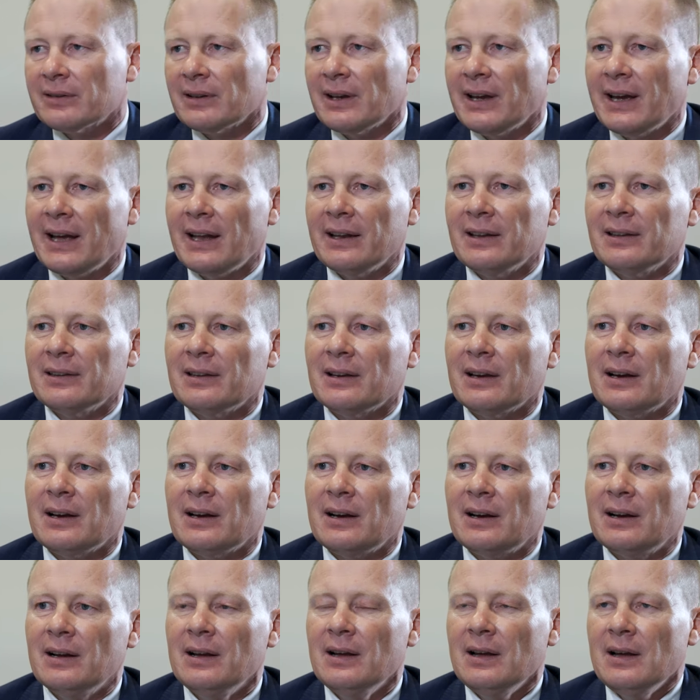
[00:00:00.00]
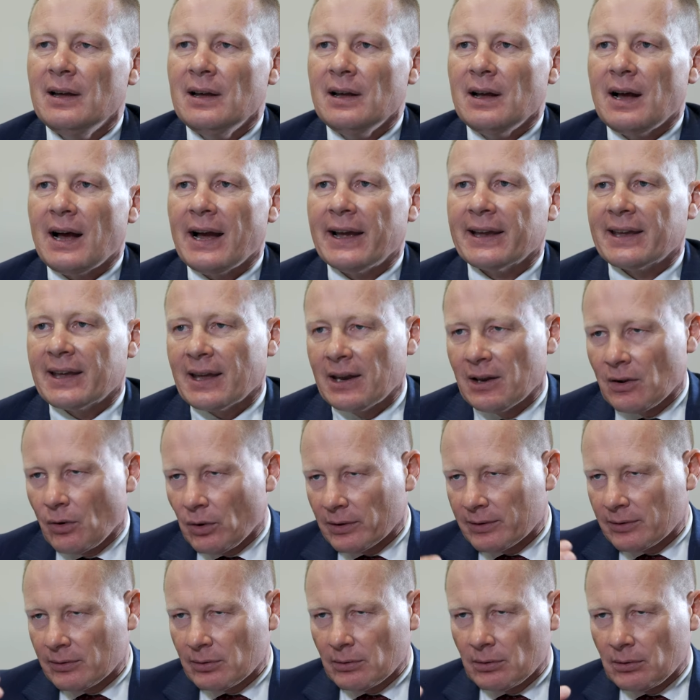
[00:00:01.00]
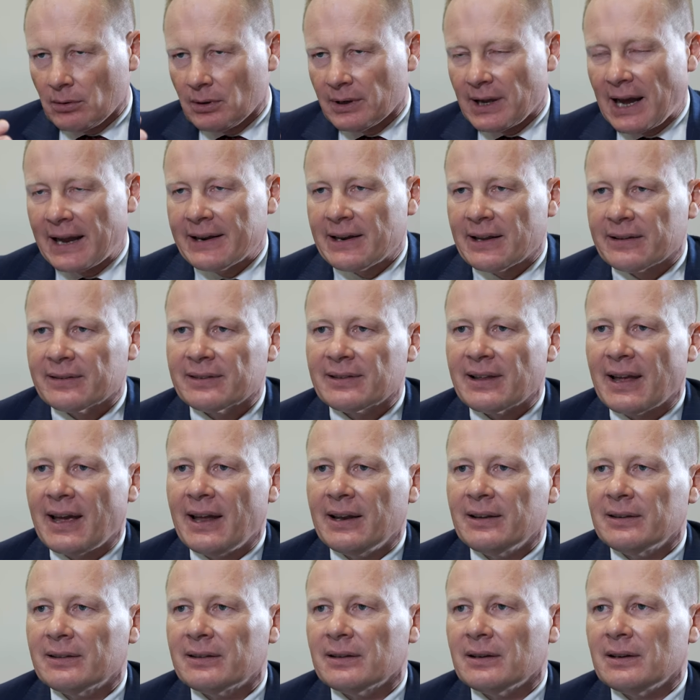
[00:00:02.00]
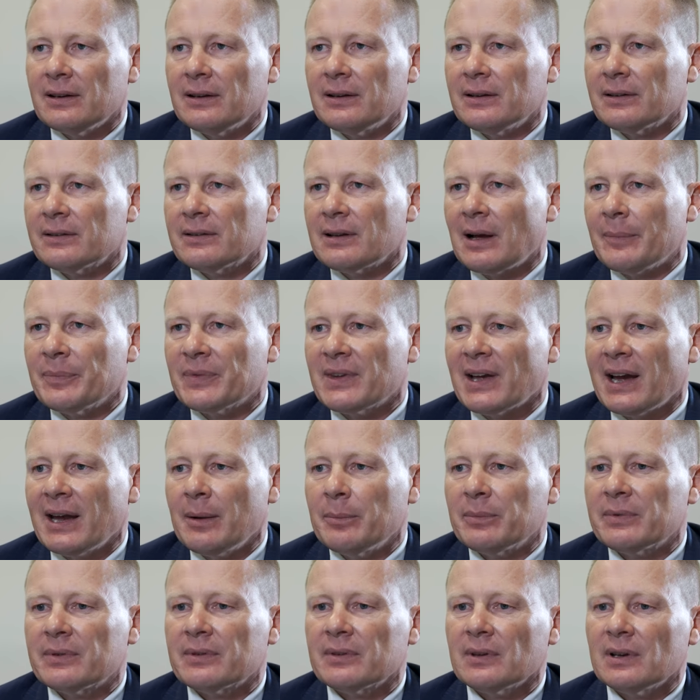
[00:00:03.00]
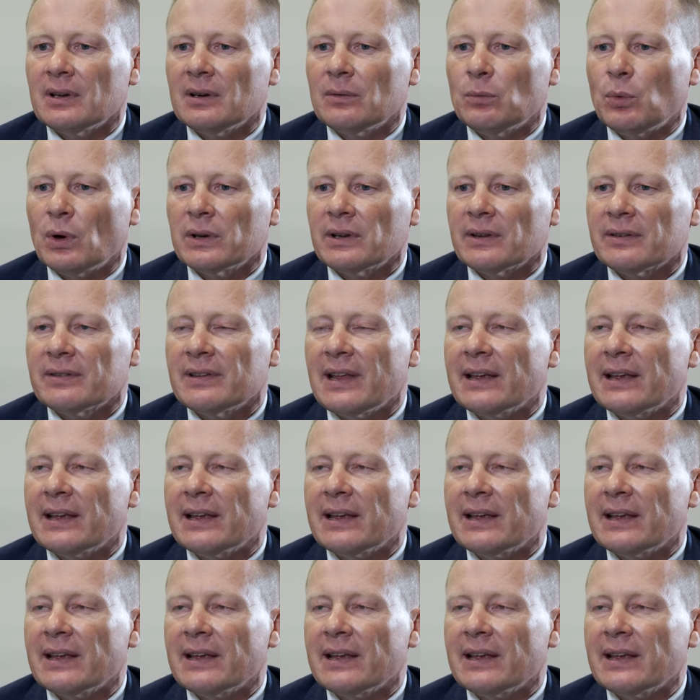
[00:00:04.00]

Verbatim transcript: and uh, I can also understand uh, sometimes uh, what is